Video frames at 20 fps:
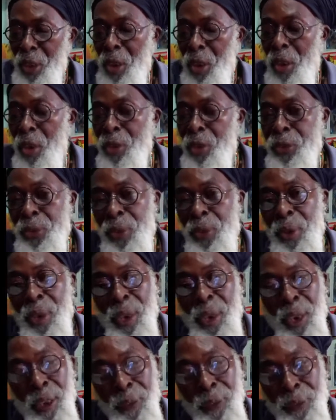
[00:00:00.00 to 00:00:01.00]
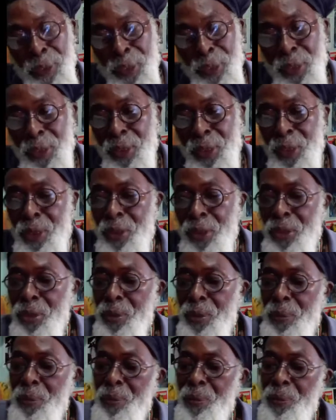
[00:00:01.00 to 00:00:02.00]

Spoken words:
and also off the stage,